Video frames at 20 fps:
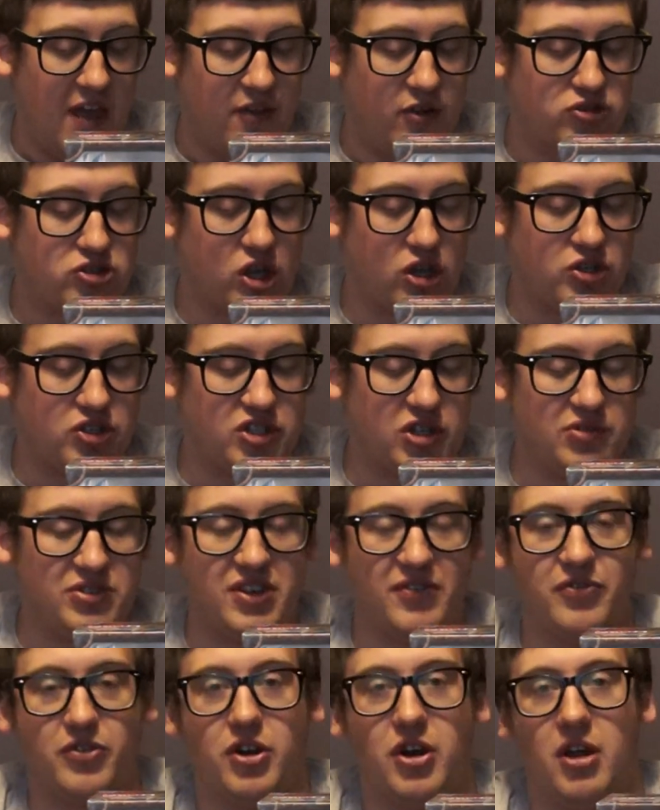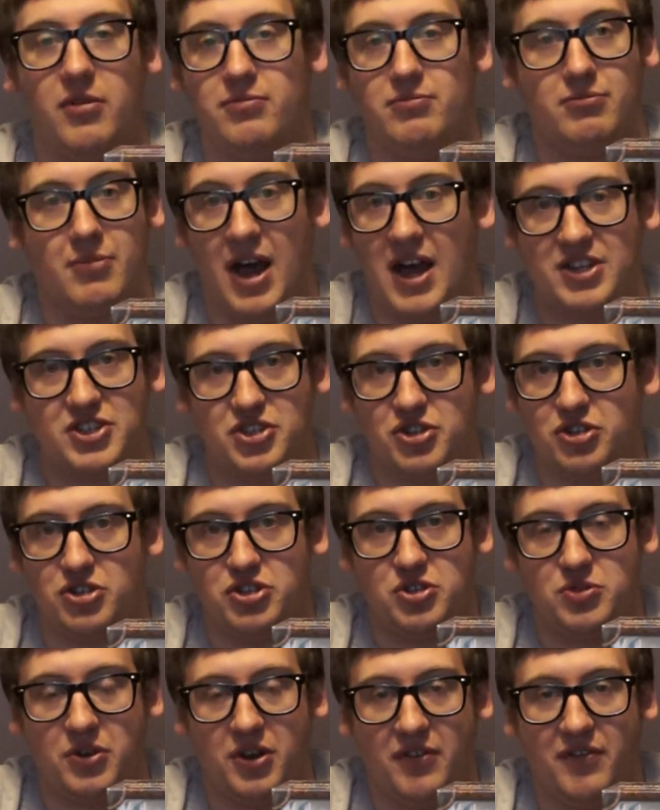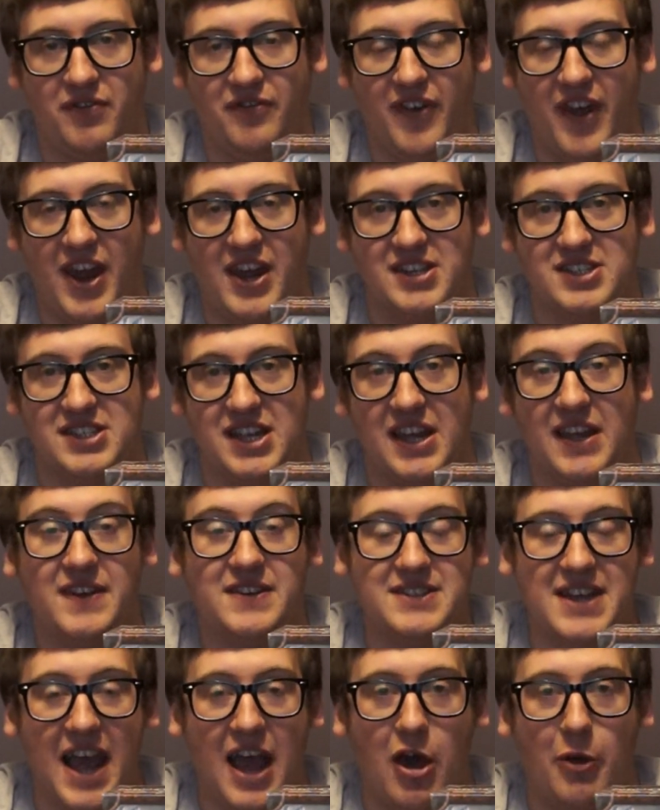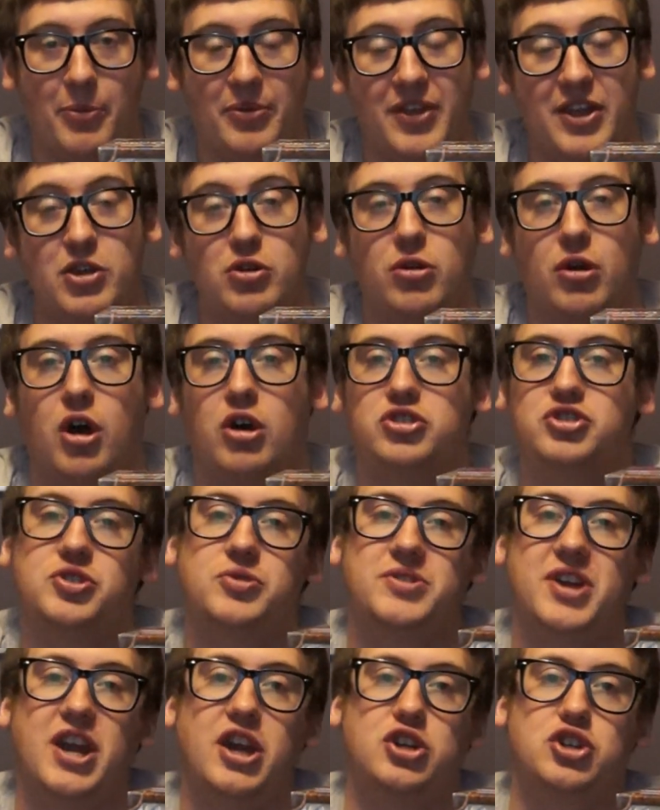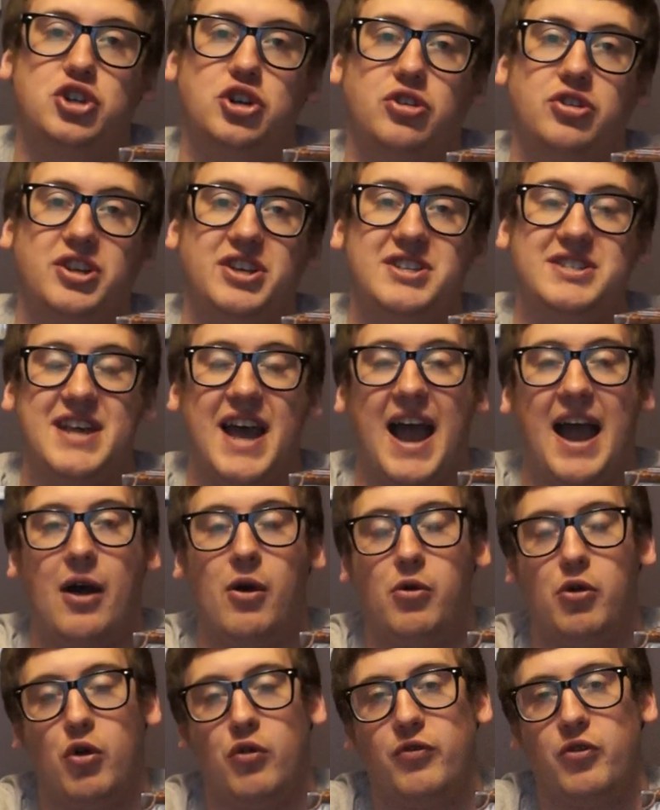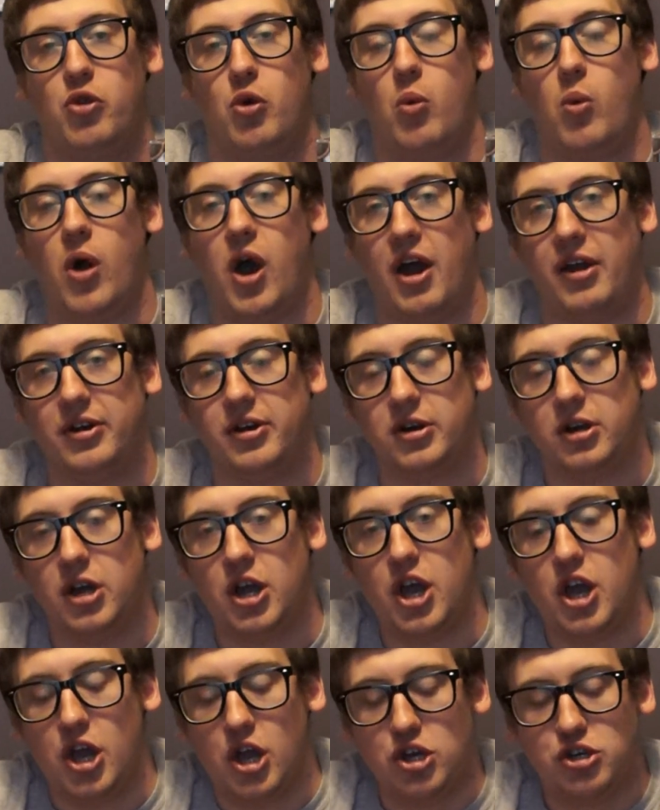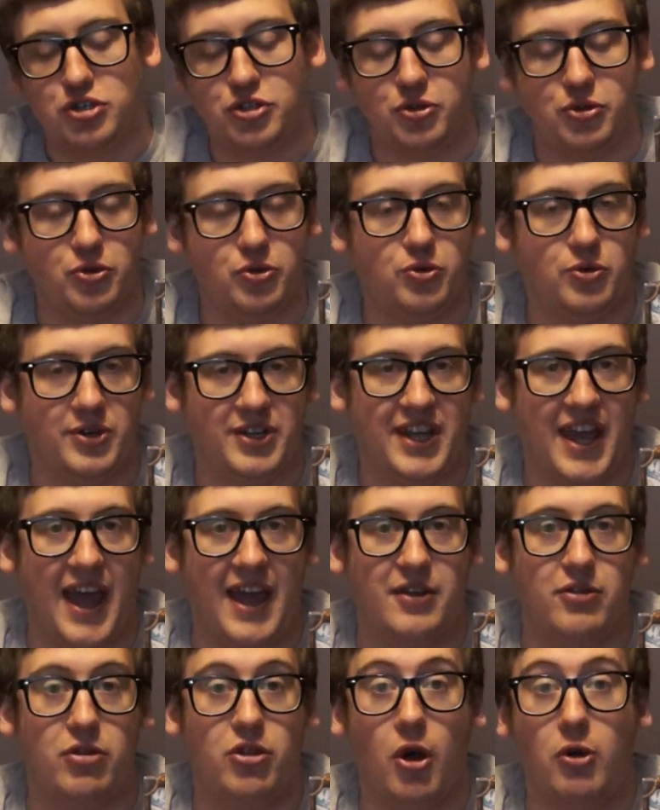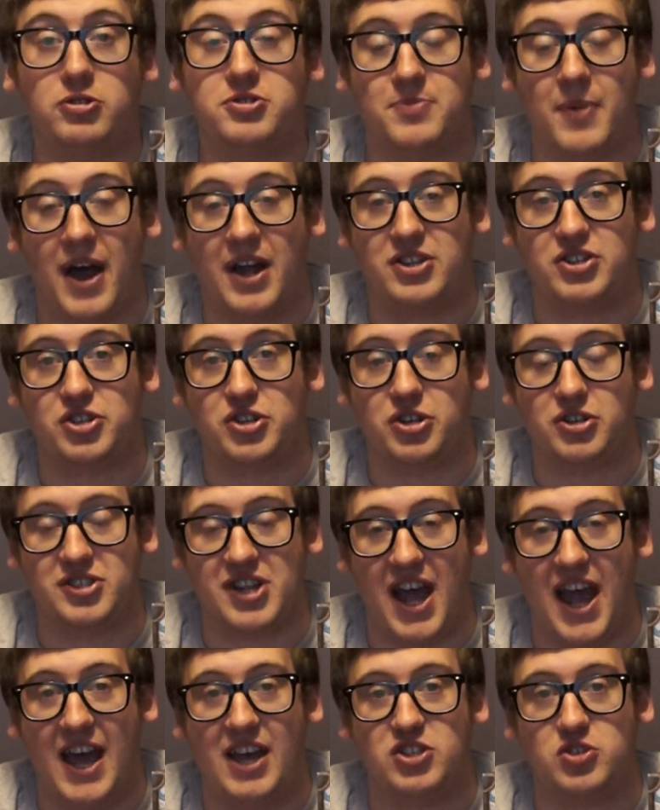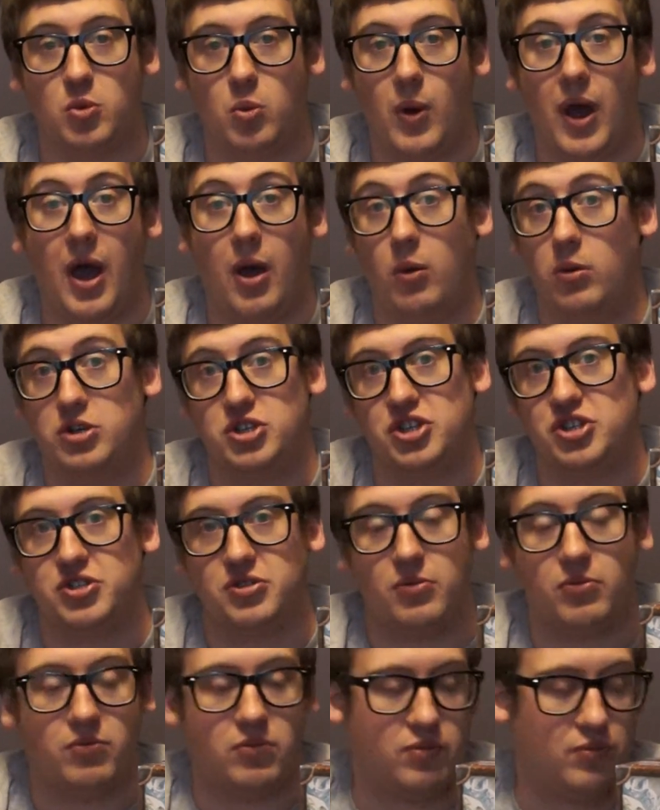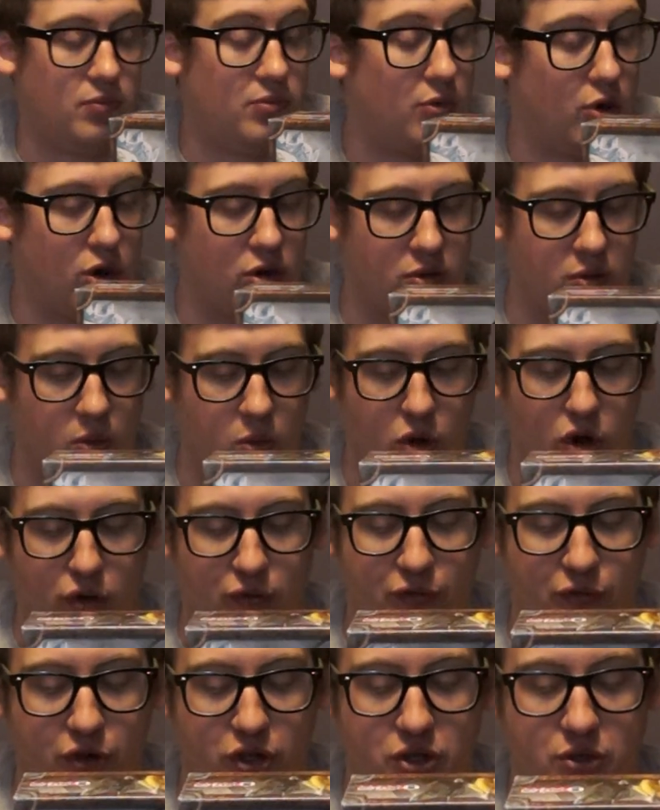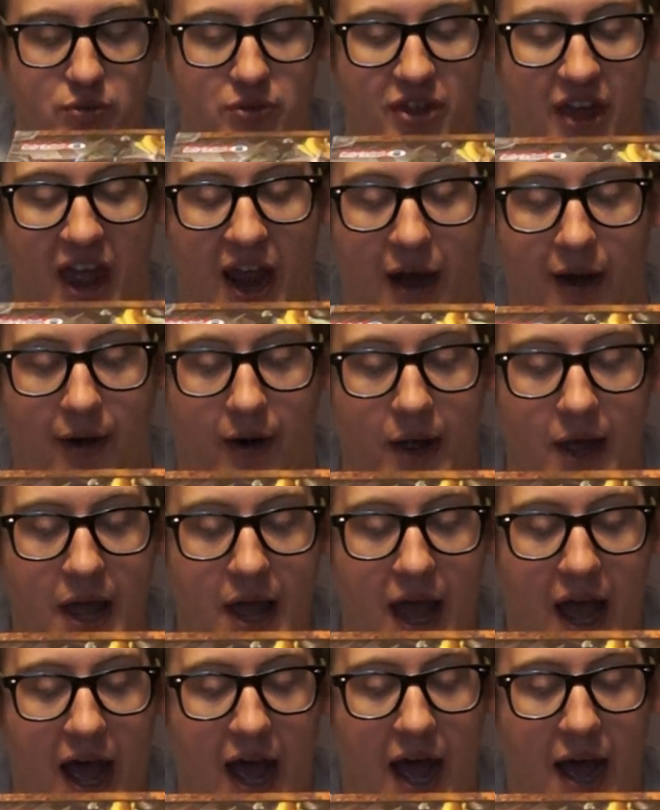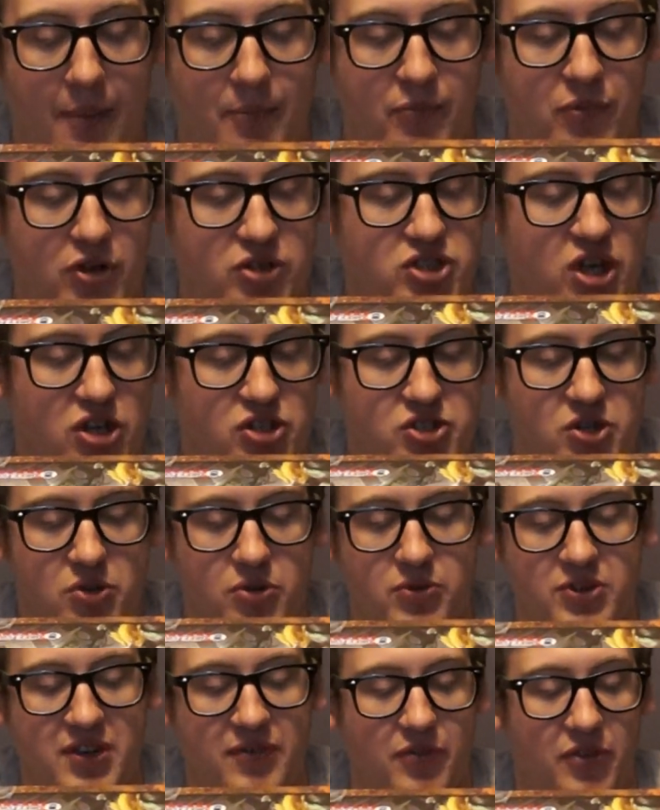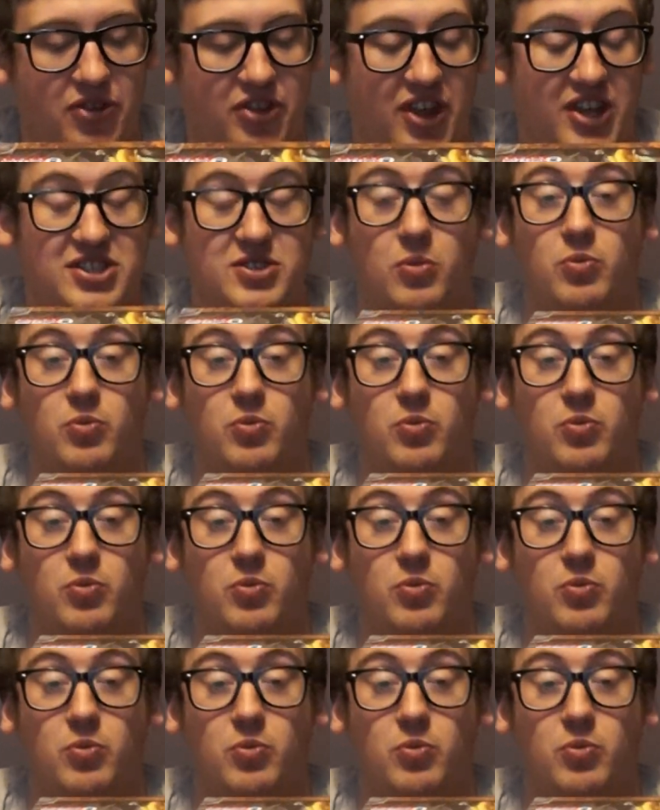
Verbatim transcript: There's also different monsters you can face in town, but then you can also take journeys out over the water to get those monsters as well, which is more reward for you there. Um, there's also different things.